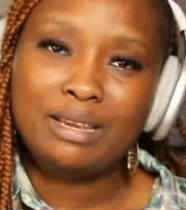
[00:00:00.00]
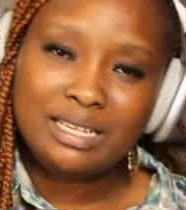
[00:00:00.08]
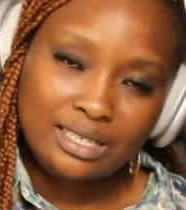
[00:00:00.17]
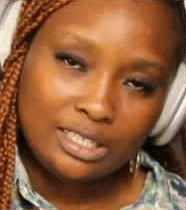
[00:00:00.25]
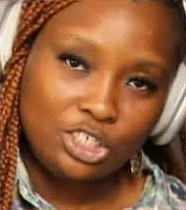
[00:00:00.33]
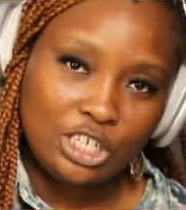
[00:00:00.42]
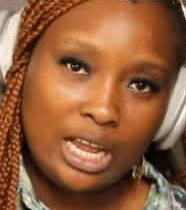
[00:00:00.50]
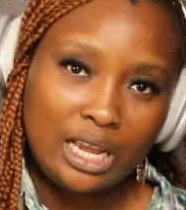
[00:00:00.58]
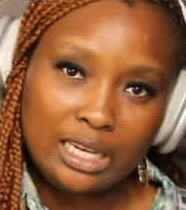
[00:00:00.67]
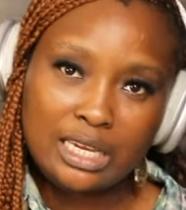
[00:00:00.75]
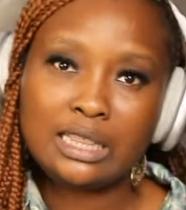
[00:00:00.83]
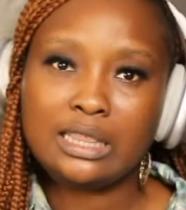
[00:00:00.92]
messenger
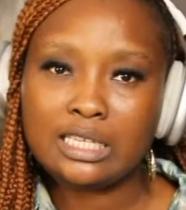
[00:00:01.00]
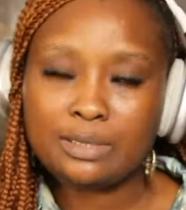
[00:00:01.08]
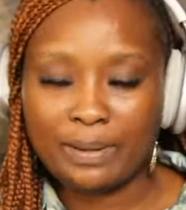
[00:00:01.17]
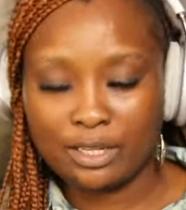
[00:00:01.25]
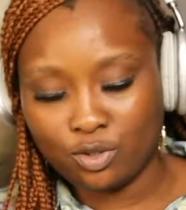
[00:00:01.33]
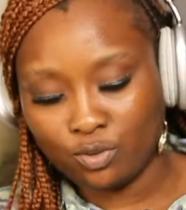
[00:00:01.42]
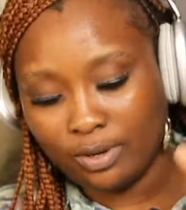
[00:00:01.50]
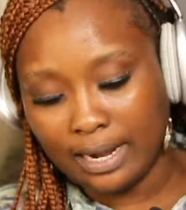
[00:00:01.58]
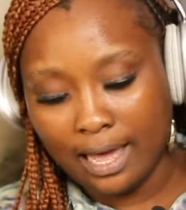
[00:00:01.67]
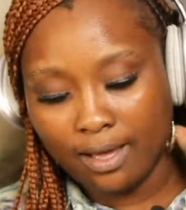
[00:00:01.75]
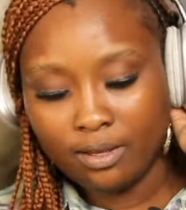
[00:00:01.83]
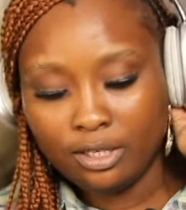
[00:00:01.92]
in this
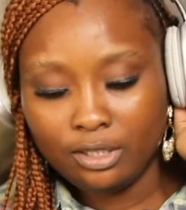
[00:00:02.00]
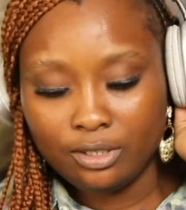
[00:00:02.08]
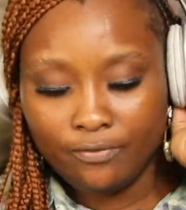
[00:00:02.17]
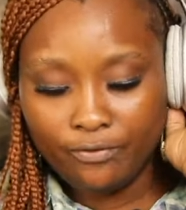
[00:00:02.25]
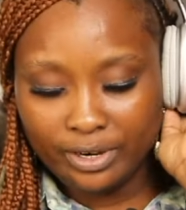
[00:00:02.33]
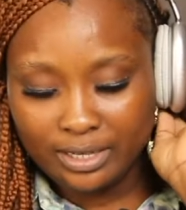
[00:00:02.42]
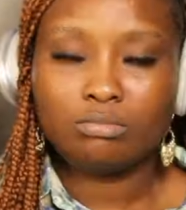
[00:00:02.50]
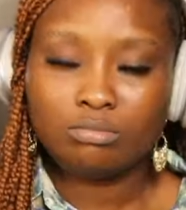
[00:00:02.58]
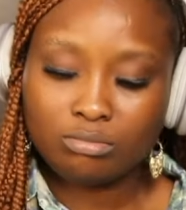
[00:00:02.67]
particular verse.